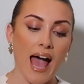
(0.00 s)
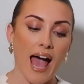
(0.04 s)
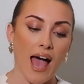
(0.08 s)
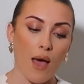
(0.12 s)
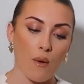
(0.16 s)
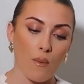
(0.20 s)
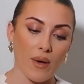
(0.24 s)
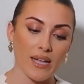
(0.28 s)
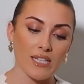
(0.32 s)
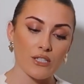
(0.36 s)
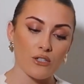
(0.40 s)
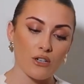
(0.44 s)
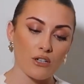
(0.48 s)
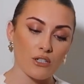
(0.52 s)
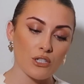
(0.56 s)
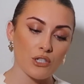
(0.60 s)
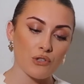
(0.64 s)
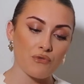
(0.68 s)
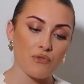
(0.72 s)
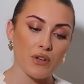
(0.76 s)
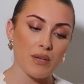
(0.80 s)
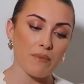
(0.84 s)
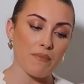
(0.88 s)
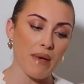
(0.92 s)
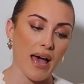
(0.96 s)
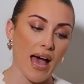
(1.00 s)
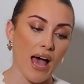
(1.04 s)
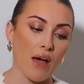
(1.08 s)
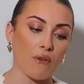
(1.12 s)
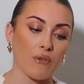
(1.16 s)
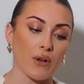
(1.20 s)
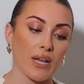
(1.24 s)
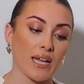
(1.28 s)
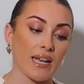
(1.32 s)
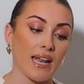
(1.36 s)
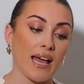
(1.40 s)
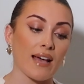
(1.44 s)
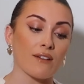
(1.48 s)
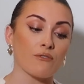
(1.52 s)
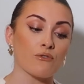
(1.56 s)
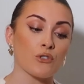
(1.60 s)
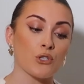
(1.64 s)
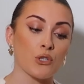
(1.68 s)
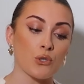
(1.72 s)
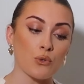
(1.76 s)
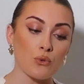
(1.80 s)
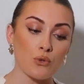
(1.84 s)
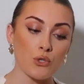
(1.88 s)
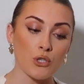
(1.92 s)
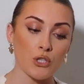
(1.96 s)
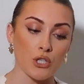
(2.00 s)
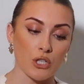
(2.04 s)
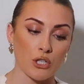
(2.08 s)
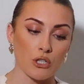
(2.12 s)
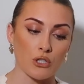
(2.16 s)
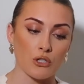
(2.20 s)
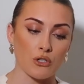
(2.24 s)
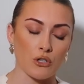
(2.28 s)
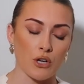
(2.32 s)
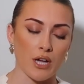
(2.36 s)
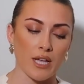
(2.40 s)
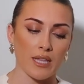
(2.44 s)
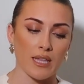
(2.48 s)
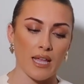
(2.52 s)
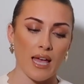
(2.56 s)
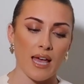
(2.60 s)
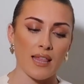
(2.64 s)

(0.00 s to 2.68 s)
I went on to remarry and have 2 children,